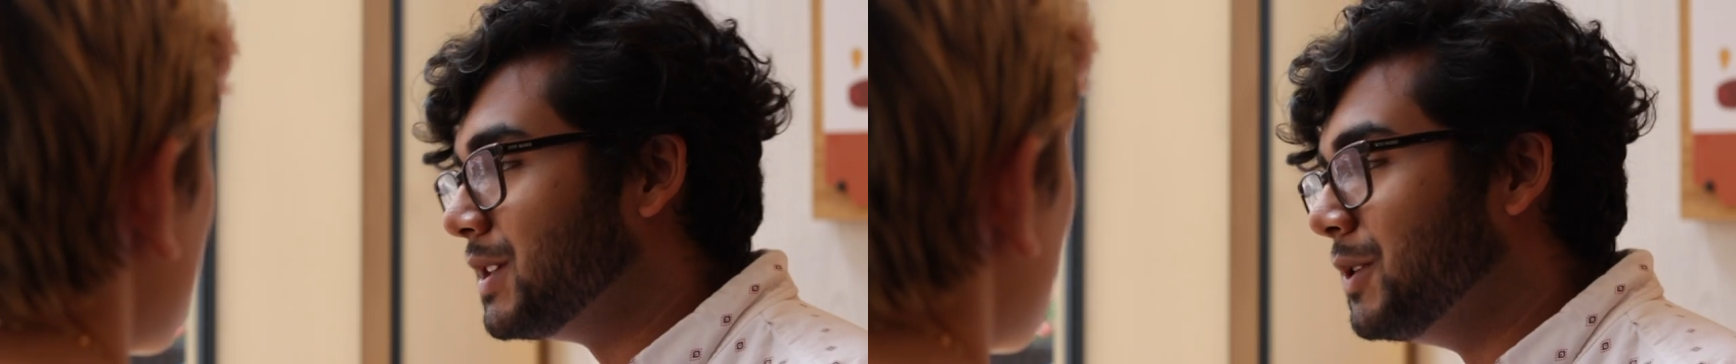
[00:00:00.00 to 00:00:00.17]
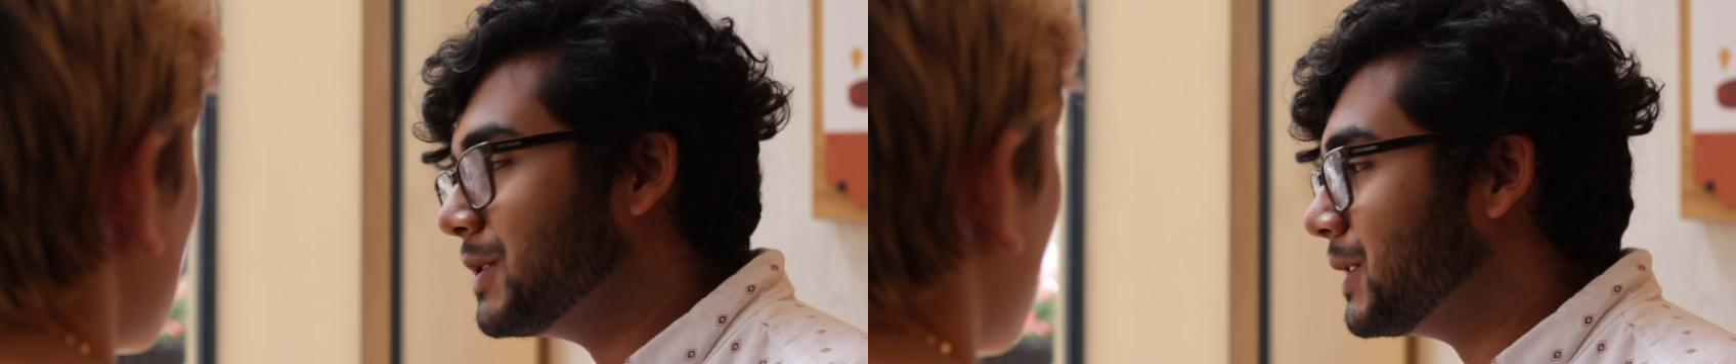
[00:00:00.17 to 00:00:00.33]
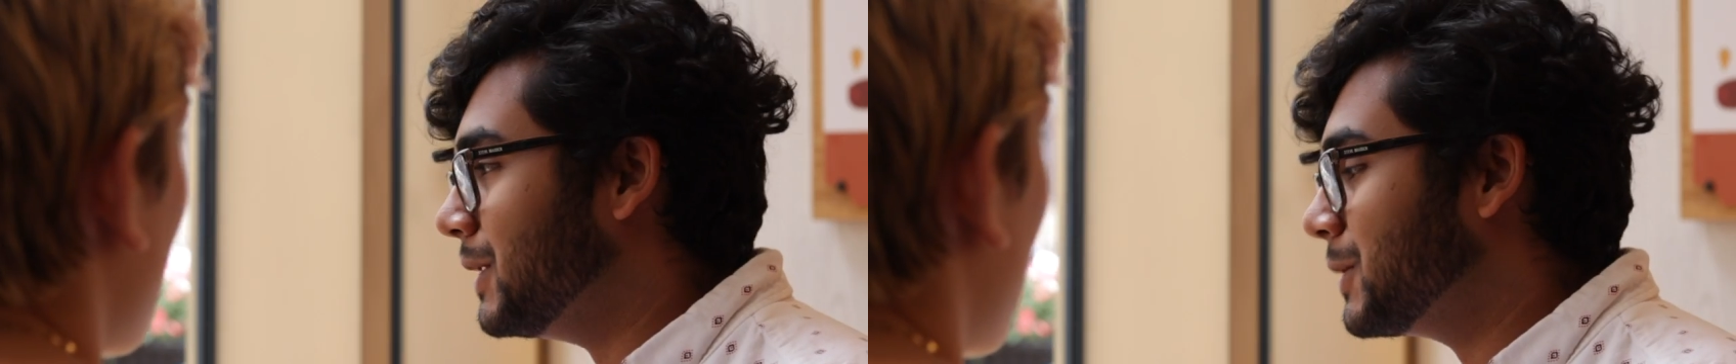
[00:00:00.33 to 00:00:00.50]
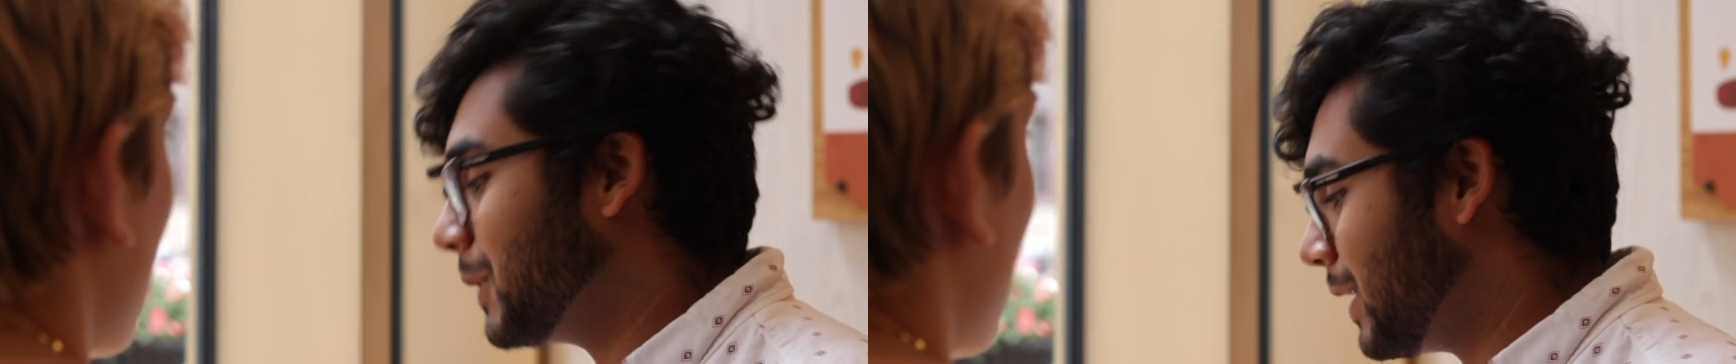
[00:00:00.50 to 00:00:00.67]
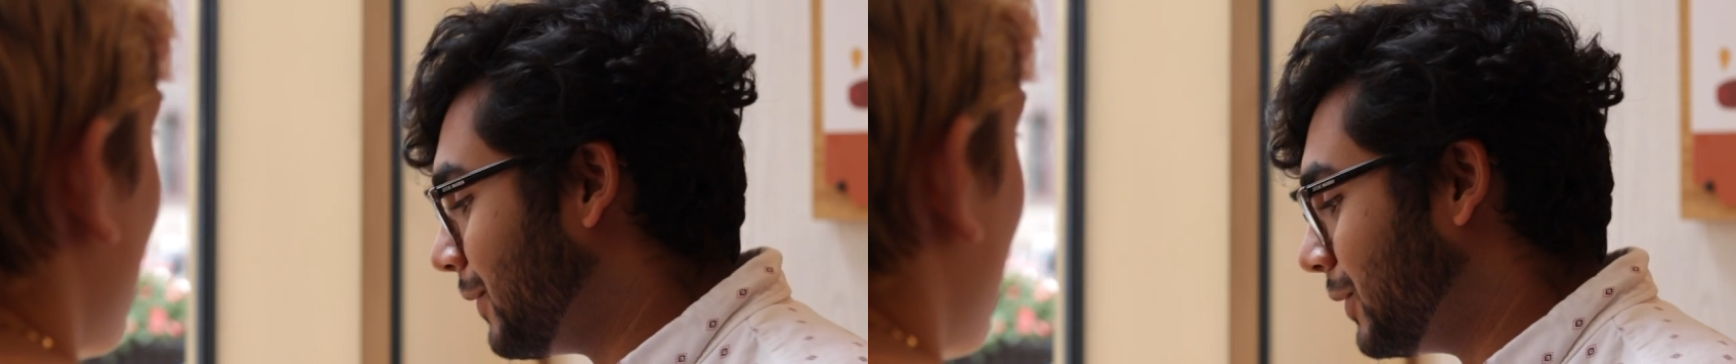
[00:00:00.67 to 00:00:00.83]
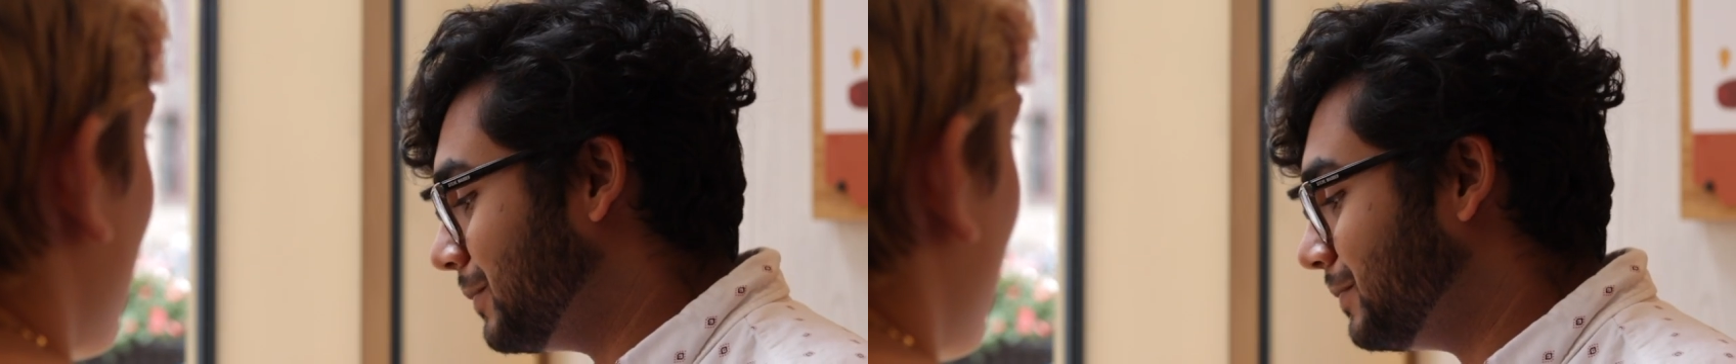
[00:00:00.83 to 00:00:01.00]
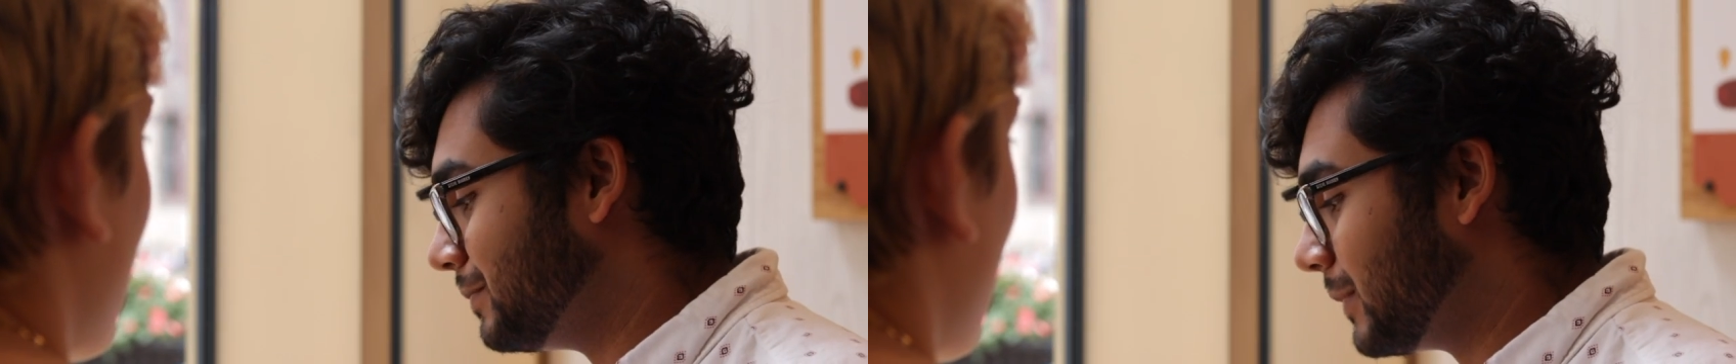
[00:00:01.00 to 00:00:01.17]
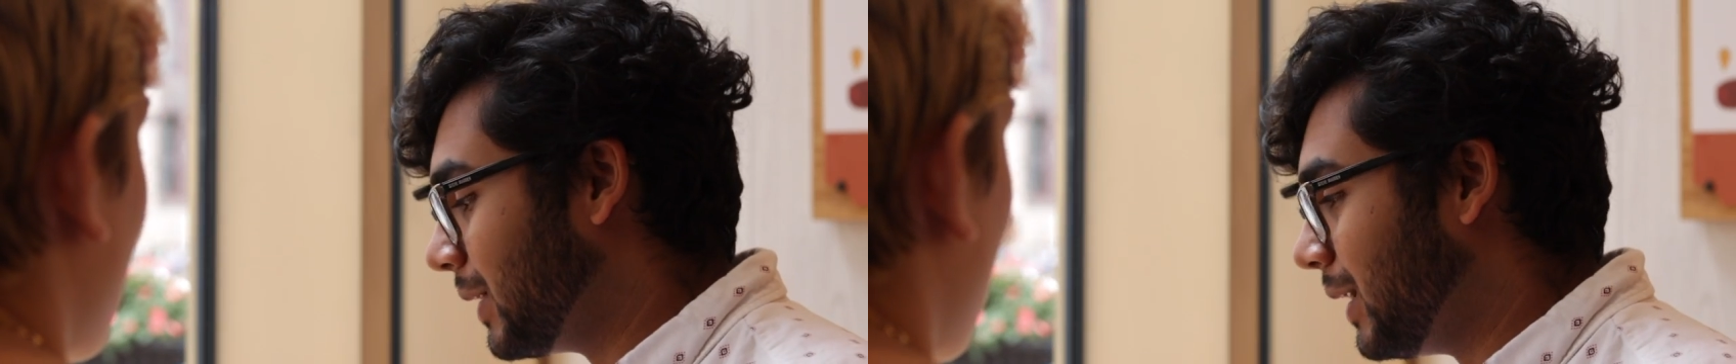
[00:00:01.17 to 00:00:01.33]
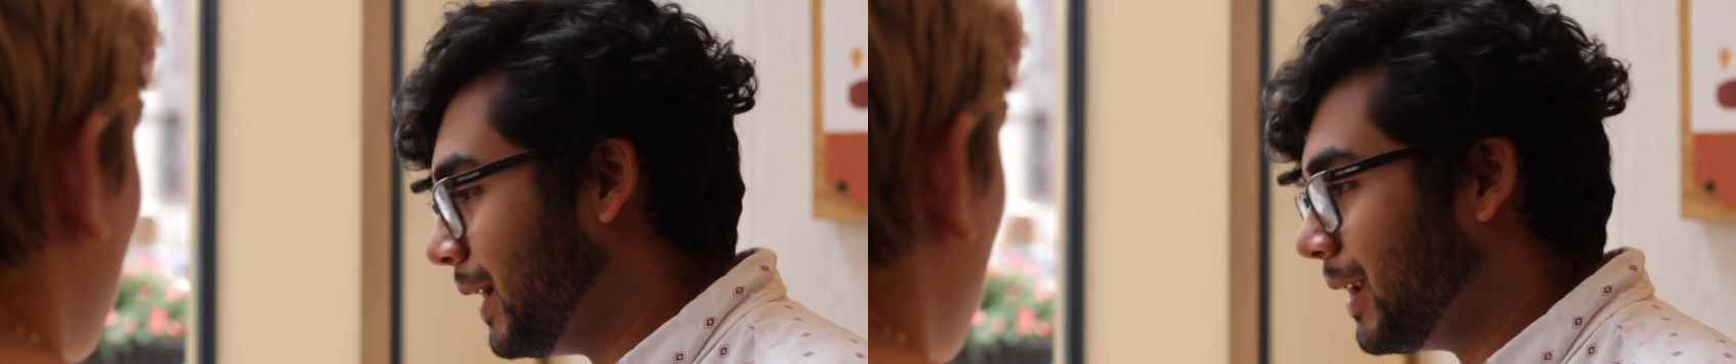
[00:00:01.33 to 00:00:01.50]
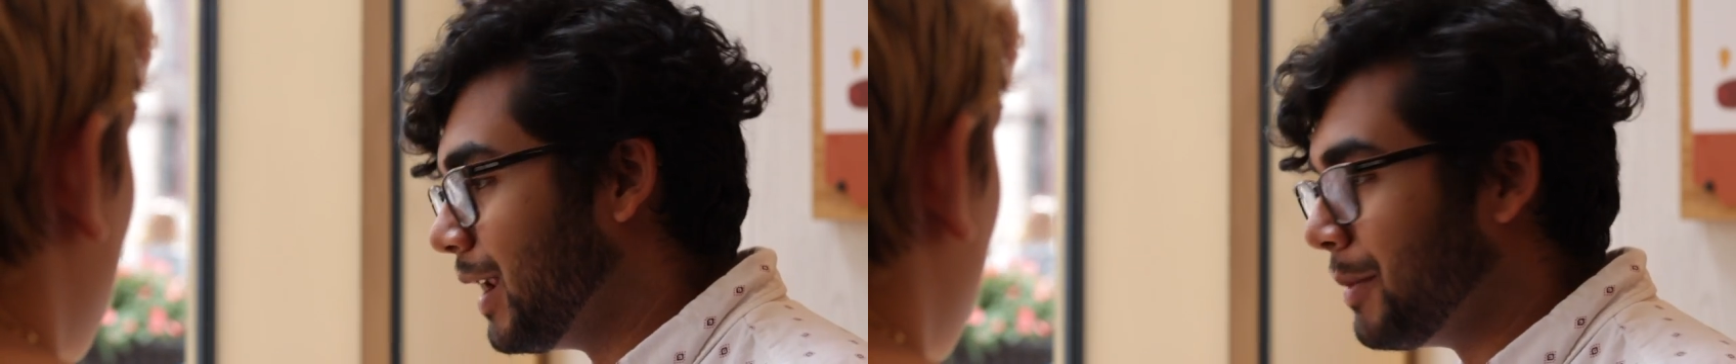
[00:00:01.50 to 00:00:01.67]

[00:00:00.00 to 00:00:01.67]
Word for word: Seriously, it's whatever. I didn't